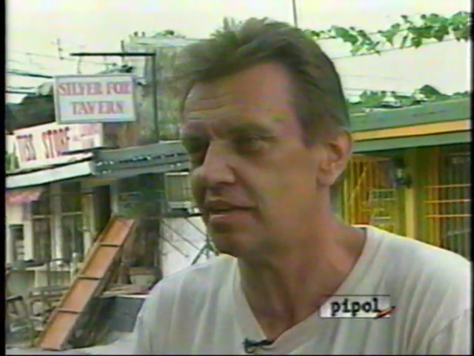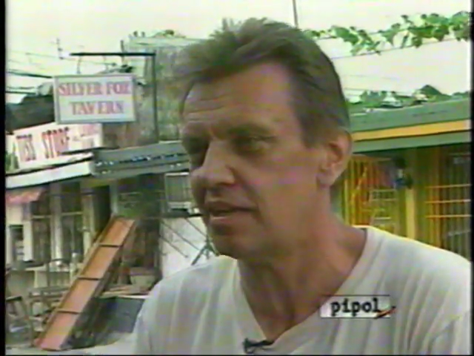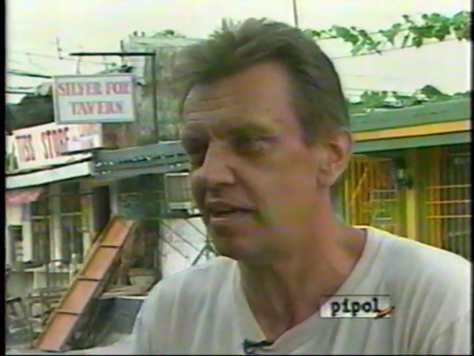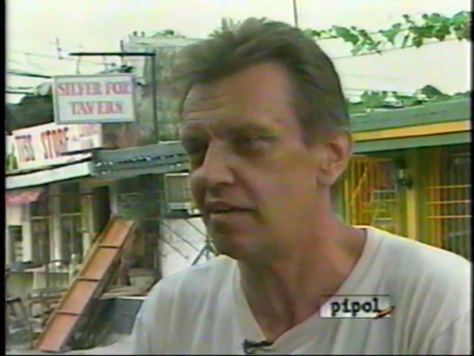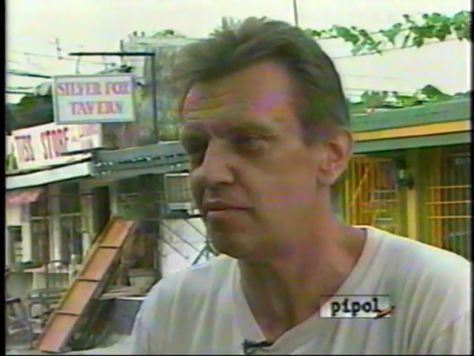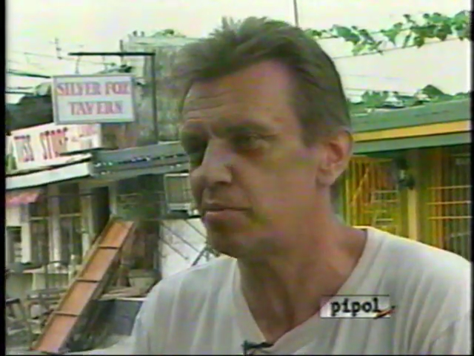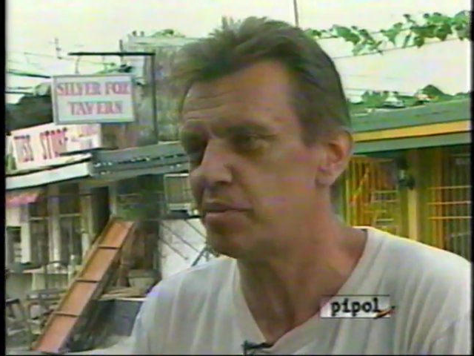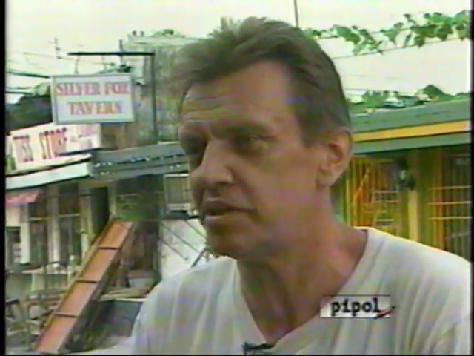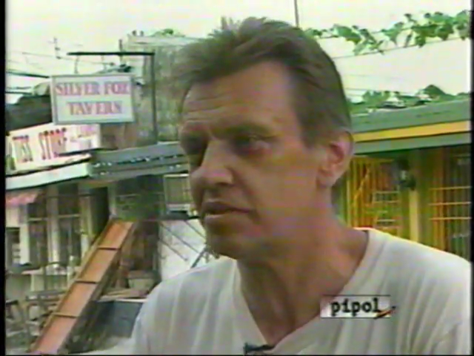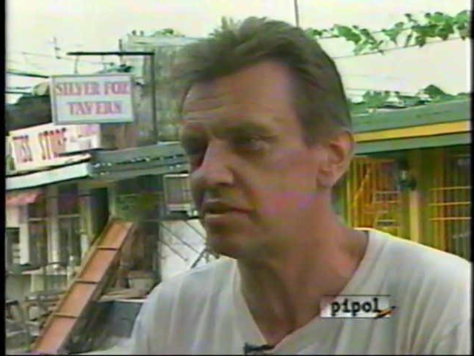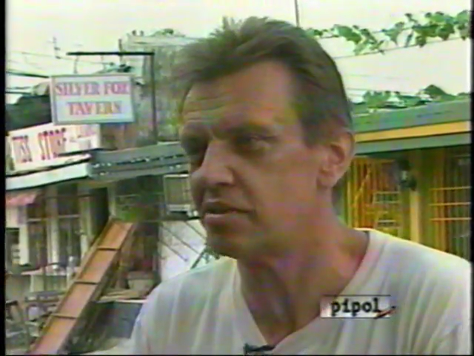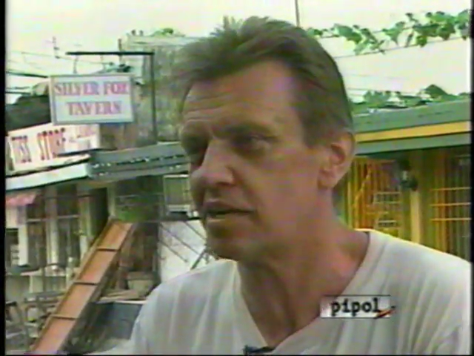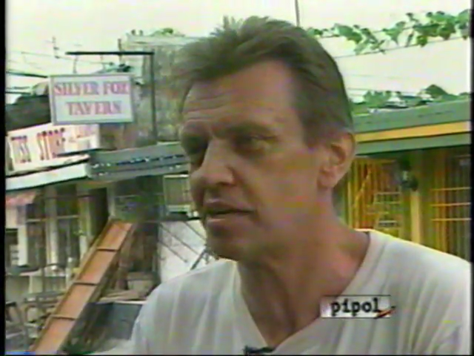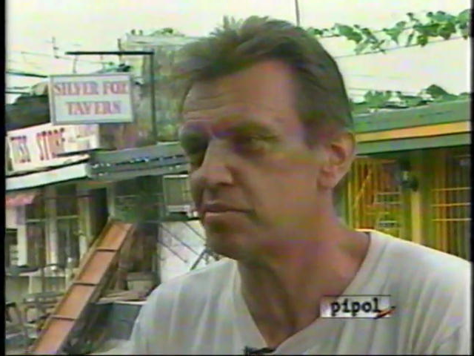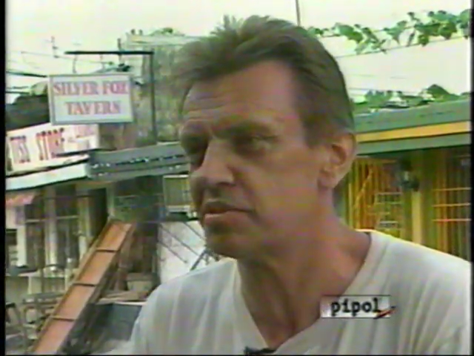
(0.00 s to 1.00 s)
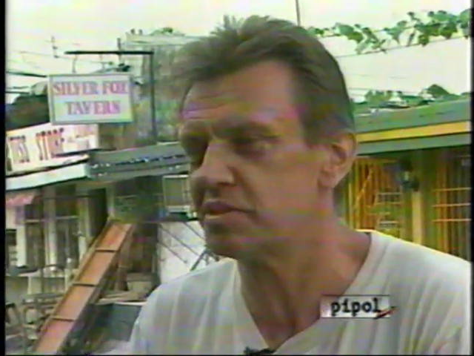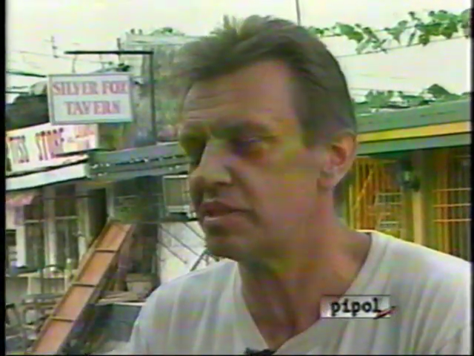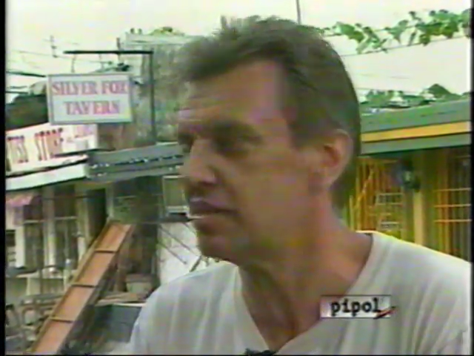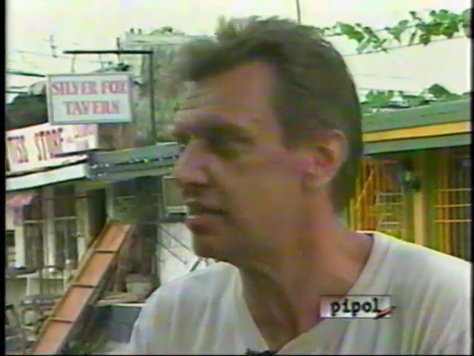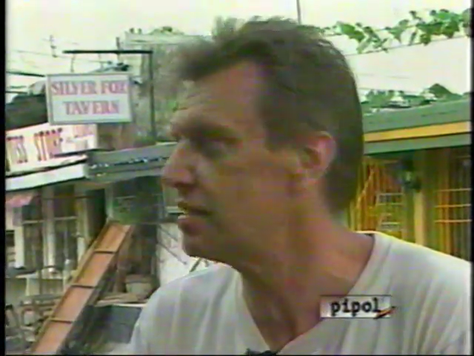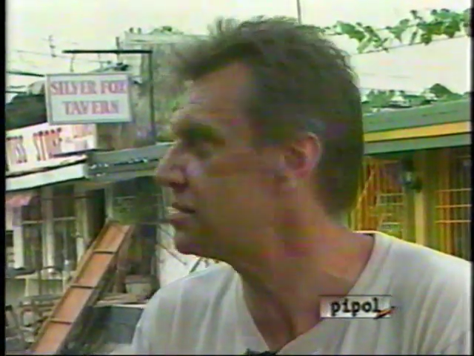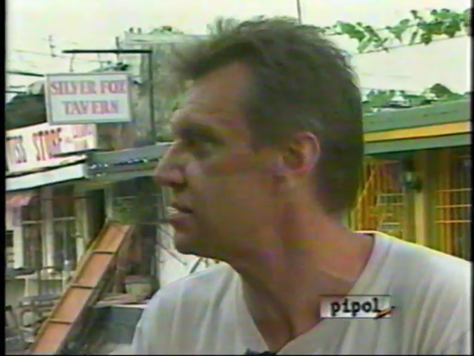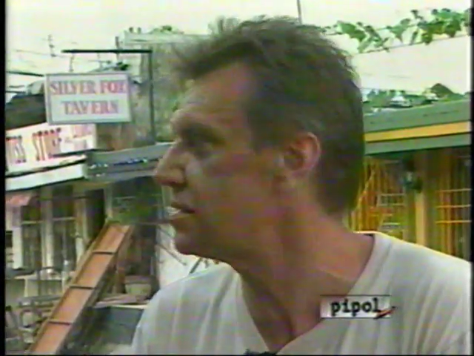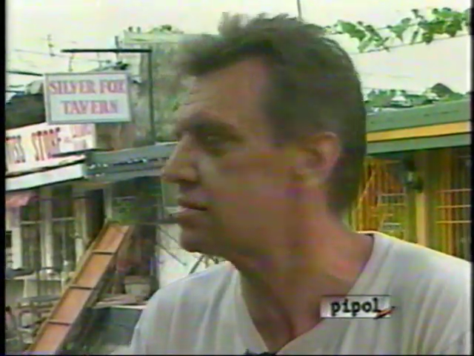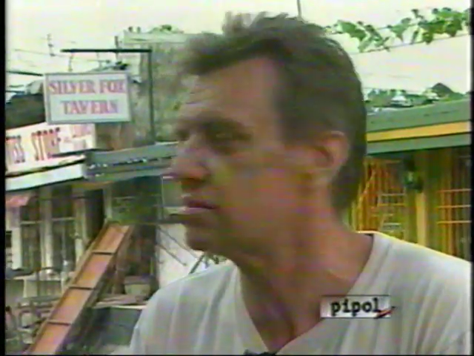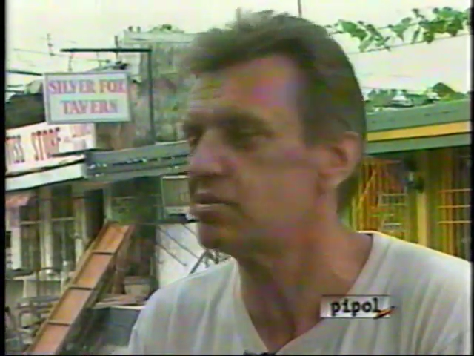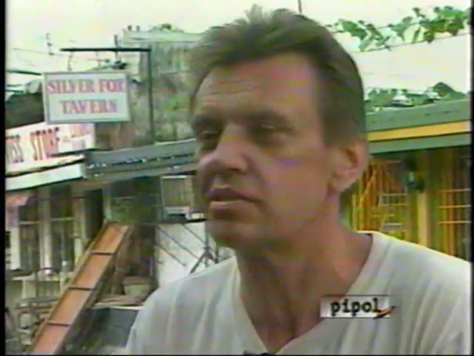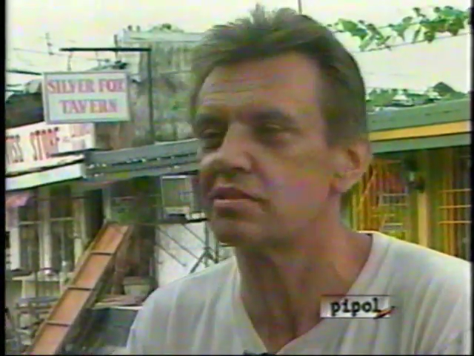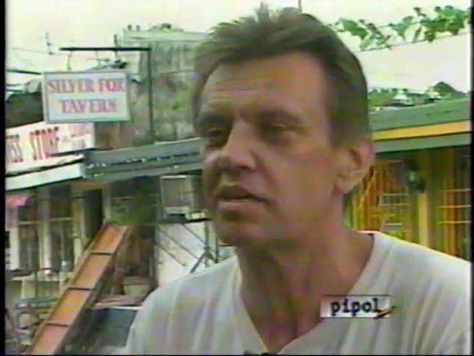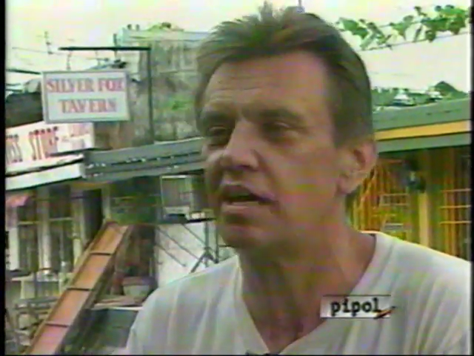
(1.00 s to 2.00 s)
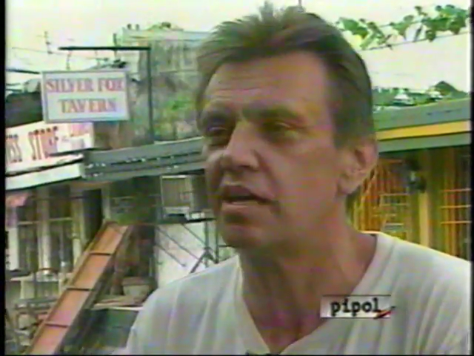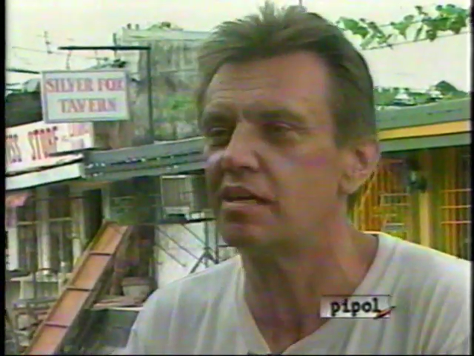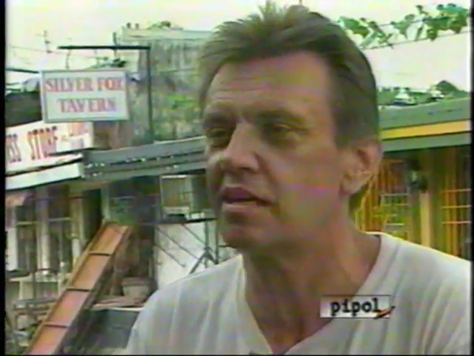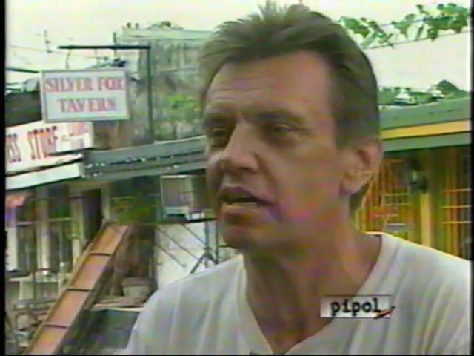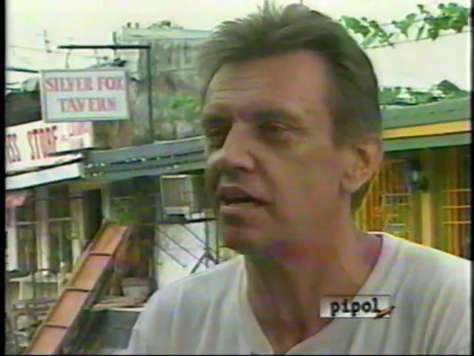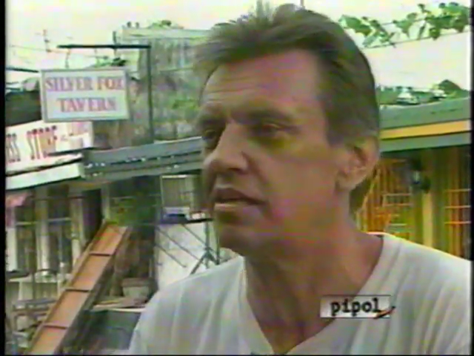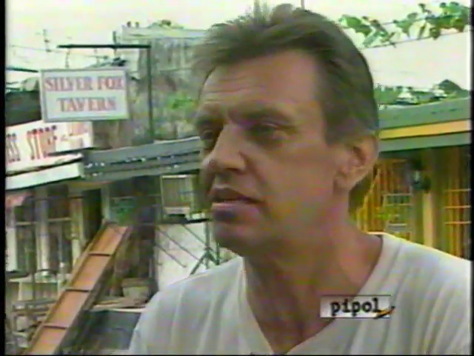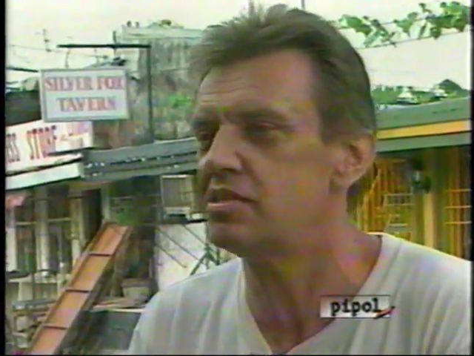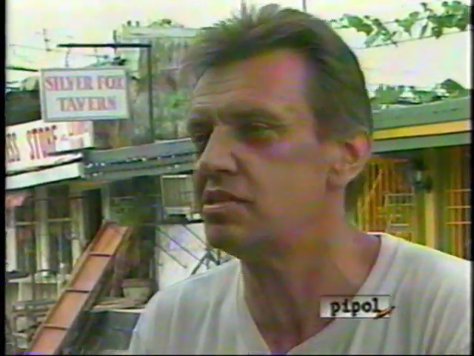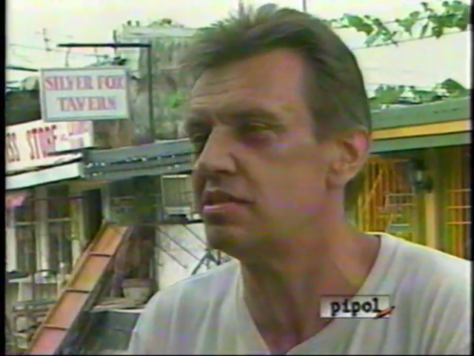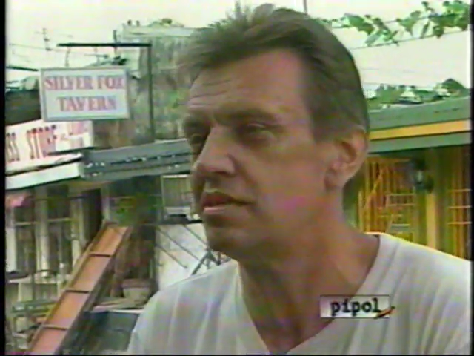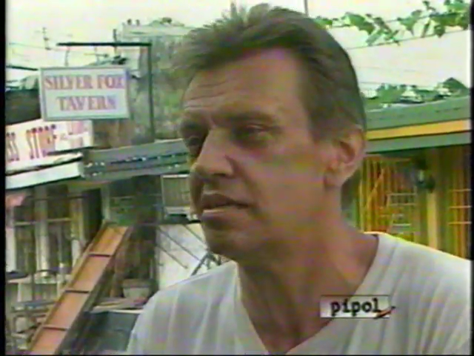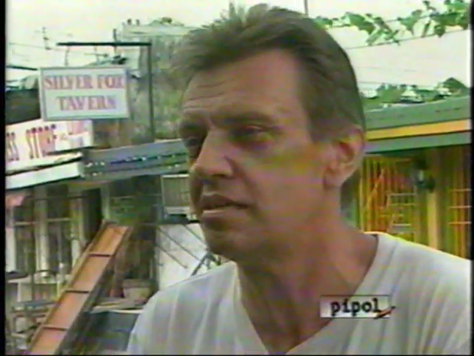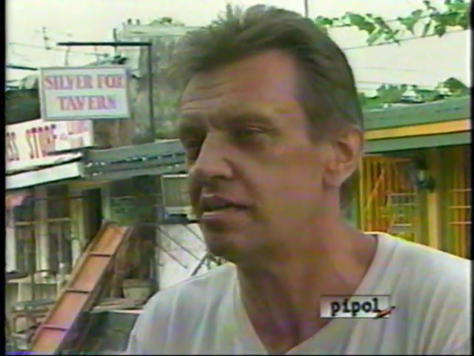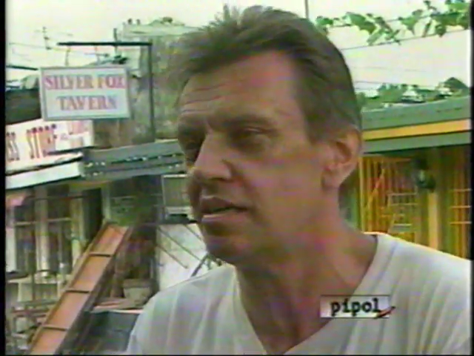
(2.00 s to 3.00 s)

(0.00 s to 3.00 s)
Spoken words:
Everybody who comes in, he says, "Where's Ken? Ken is here."